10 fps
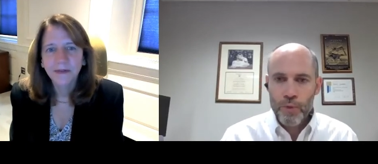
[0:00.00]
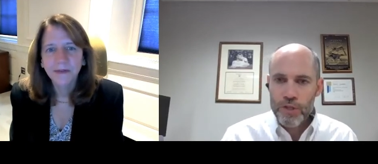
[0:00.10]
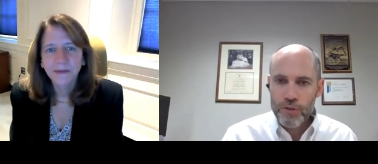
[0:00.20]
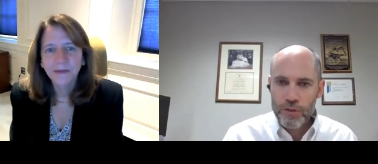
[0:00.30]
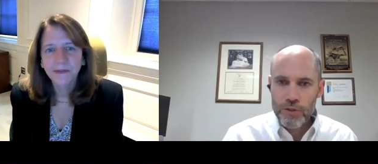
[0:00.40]

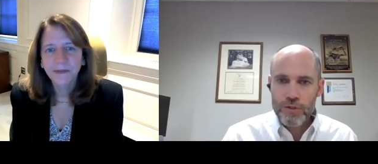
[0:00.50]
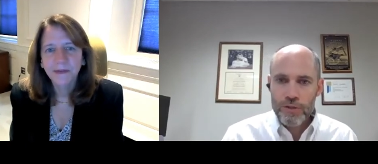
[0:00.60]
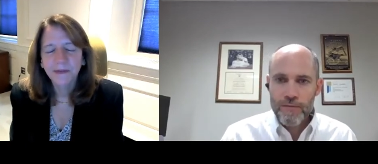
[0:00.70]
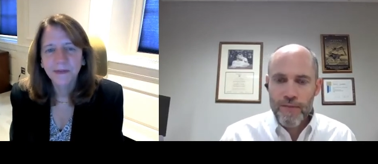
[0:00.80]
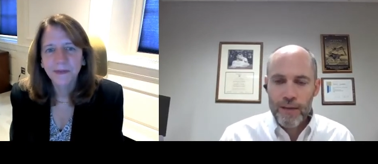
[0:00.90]

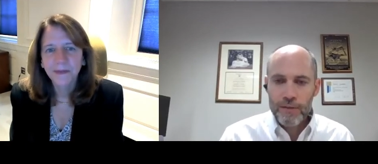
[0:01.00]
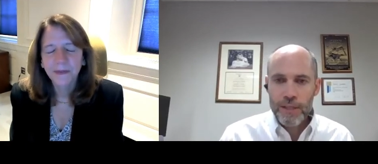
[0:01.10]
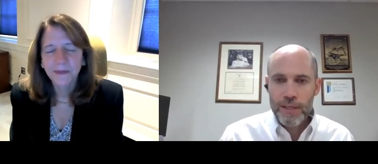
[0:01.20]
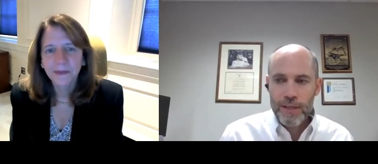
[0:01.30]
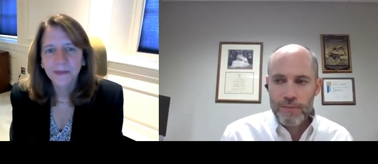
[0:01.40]
Speaker 1: researchers and
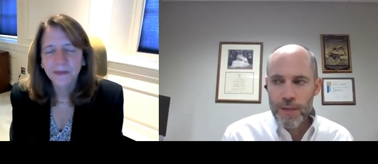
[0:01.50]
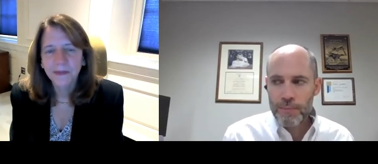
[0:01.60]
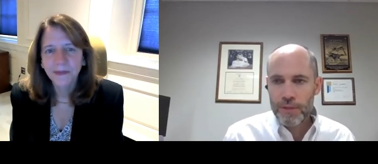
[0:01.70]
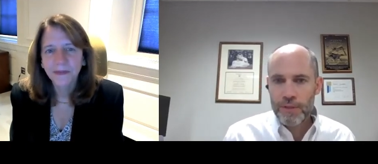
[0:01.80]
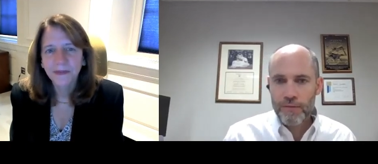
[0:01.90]
faculty that's
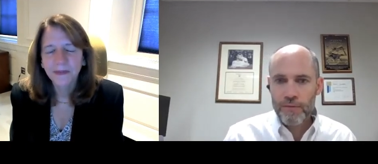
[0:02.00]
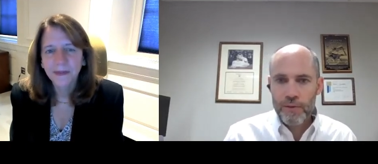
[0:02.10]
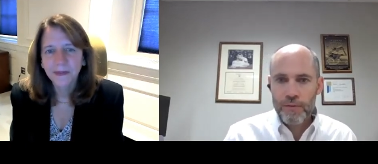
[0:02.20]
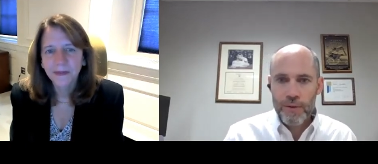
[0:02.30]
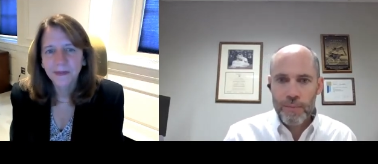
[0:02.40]
maybe
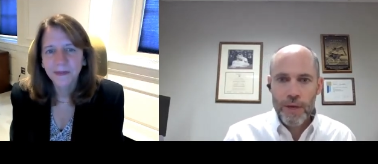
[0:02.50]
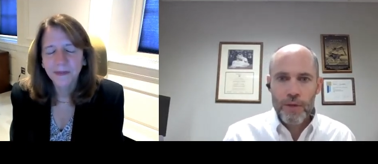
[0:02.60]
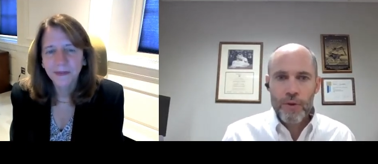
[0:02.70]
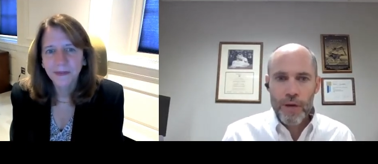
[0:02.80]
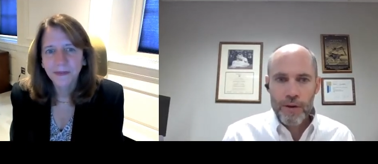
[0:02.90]
different from
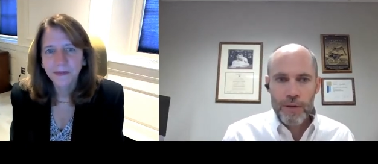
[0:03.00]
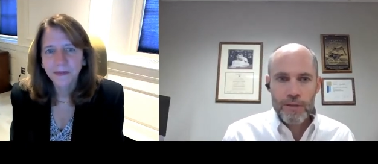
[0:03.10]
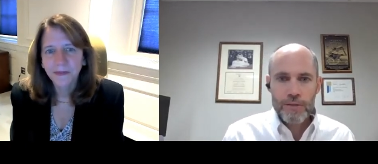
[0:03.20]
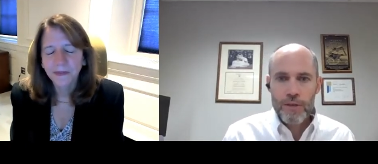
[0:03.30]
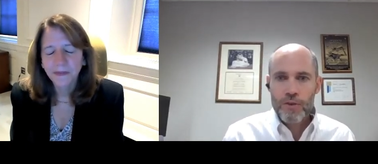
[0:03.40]
other
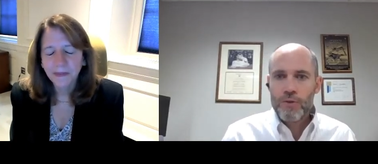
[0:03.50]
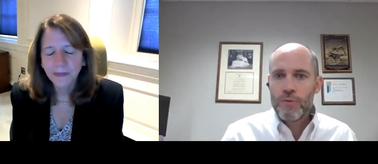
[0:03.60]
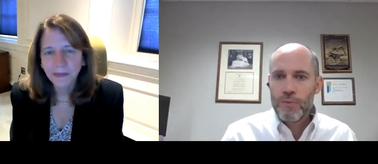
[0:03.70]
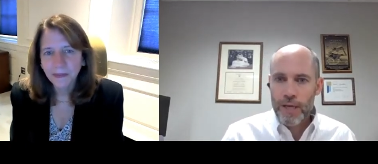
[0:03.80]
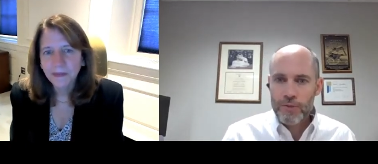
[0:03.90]
areas that
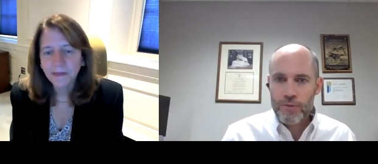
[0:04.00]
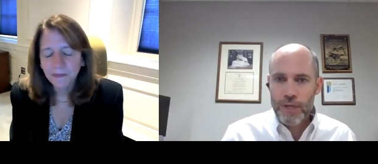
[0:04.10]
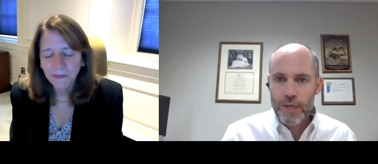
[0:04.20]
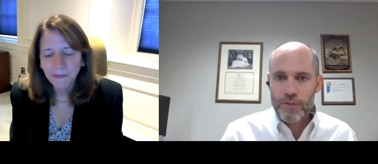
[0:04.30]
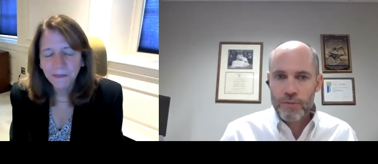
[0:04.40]
you
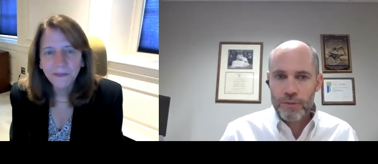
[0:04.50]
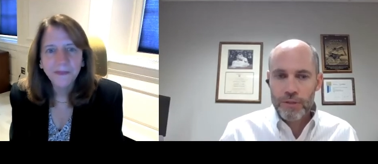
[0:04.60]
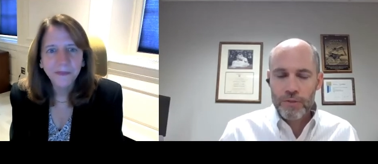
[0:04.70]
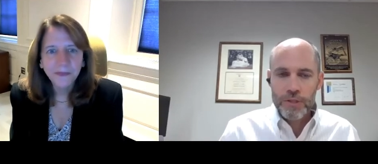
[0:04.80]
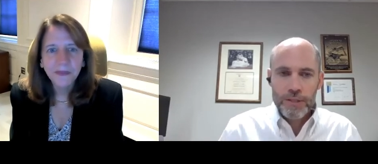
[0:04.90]
exercise your
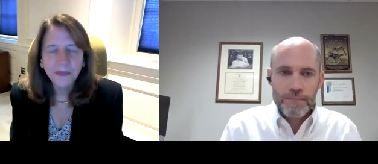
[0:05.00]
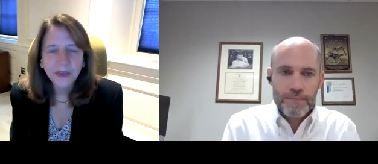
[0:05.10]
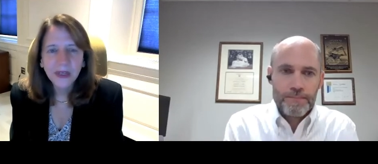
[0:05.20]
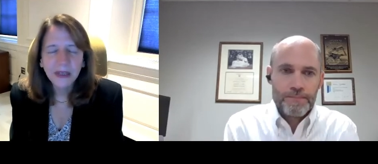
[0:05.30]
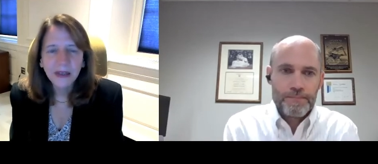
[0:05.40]
leadership
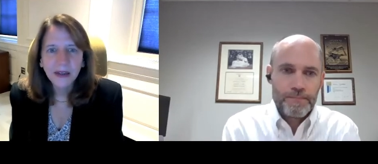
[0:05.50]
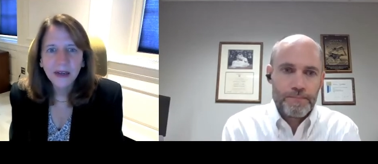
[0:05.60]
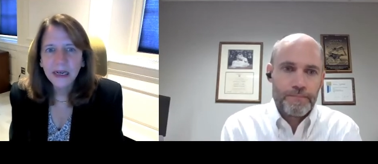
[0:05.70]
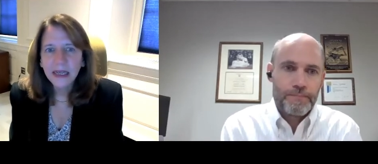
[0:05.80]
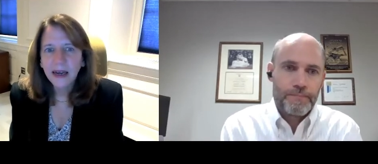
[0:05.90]

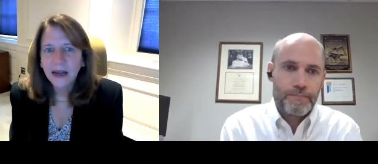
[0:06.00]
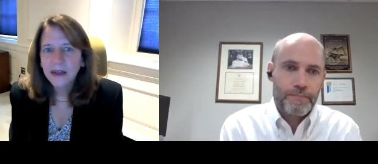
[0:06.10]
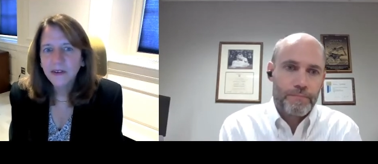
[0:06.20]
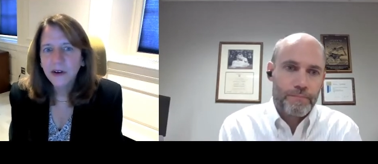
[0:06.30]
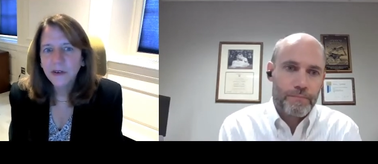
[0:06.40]
Speaker 2: yeah
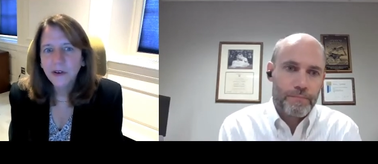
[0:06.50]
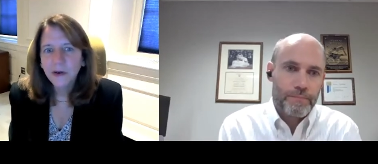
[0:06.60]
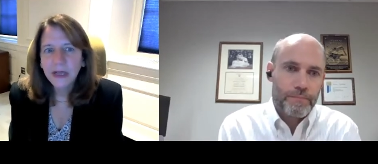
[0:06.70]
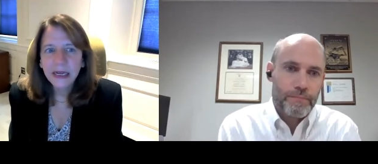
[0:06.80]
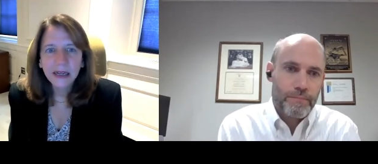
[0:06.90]
so
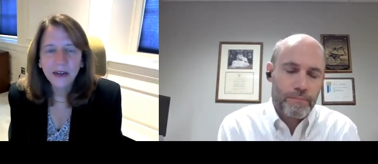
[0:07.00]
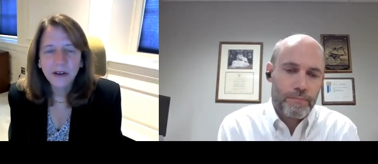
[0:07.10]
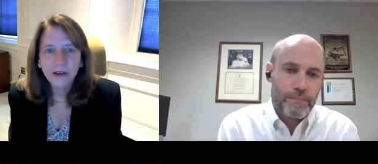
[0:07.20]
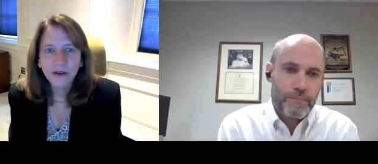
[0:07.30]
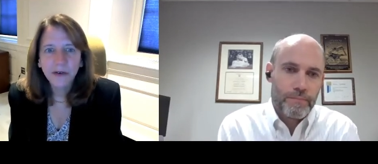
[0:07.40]
so leading at
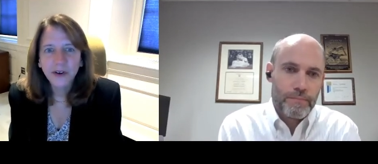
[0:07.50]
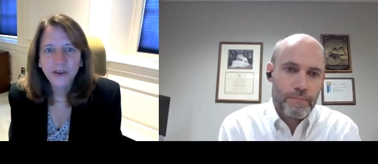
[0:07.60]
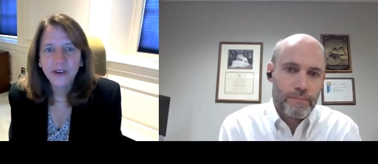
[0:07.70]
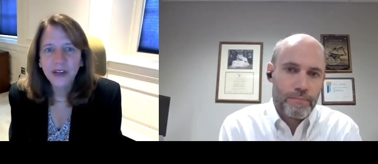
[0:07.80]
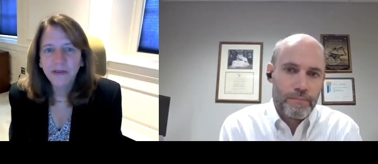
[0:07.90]
a
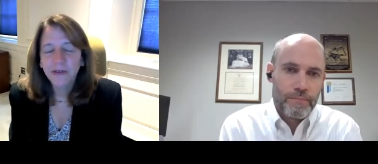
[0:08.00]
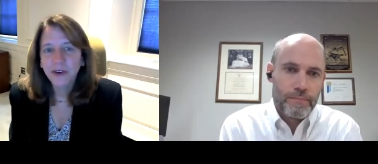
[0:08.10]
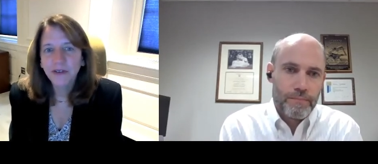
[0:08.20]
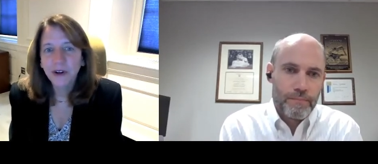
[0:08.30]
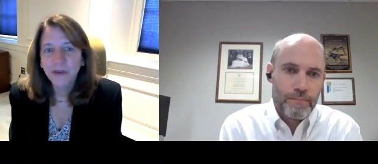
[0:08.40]
university
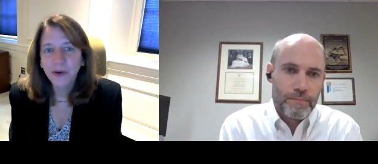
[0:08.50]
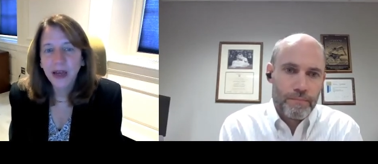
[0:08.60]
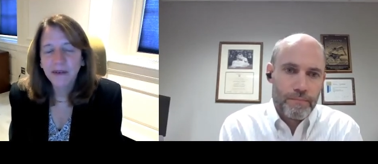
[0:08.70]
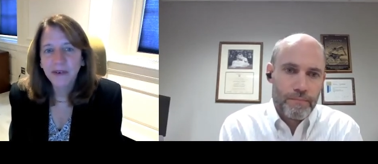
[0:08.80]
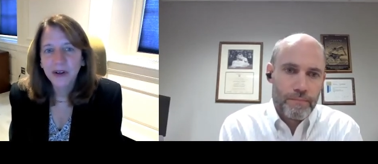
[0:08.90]
first off you
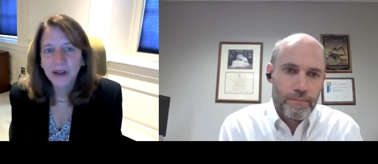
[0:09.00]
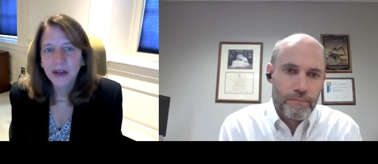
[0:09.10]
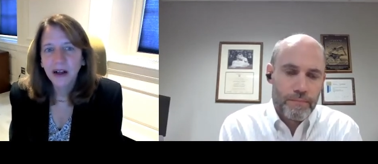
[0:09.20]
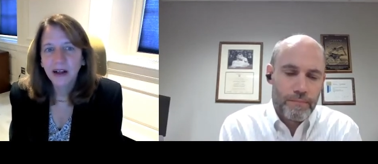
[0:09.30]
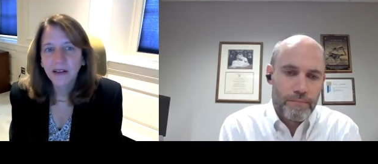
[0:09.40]
have
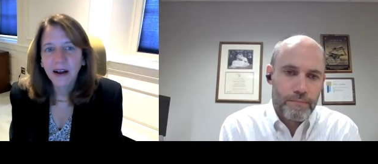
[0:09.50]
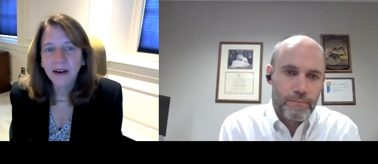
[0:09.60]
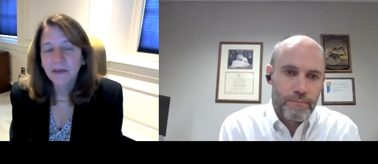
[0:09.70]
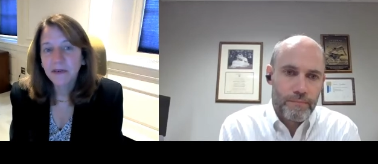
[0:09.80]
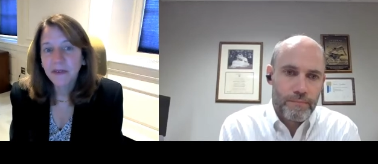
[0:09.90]
a
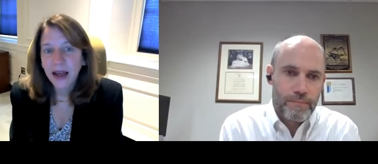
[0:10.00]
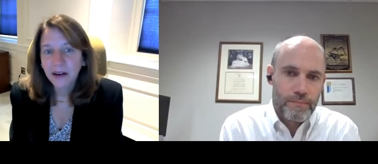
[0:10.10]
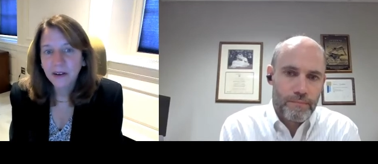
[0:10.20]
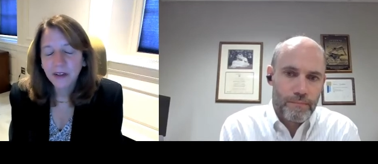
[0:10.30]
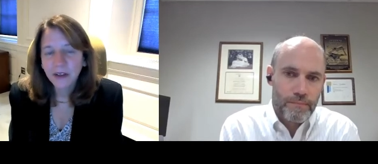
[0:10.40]
lot of
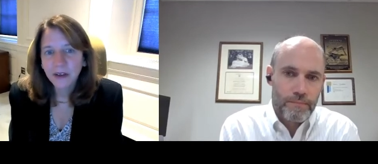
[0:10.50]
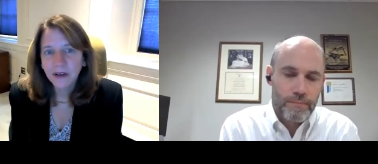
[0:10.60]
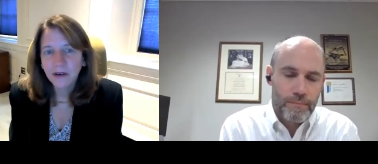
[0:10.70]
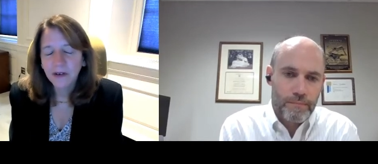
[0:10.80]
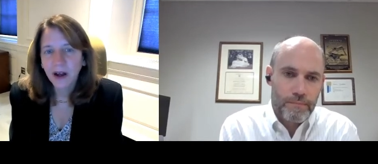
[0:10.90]

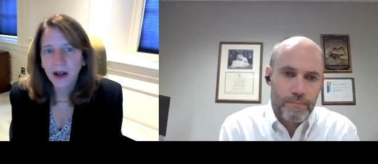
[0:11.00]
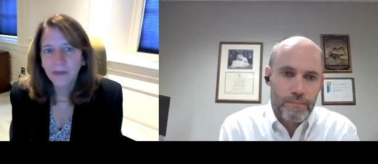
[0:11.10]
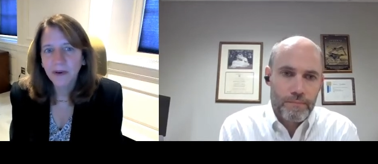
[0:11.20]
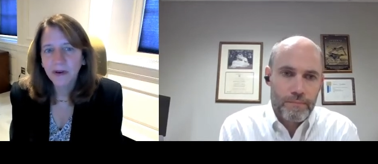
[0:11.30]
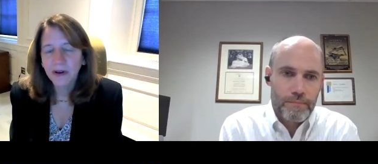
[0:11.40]
faculty
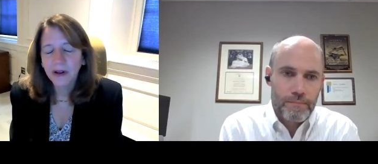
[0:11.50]
um,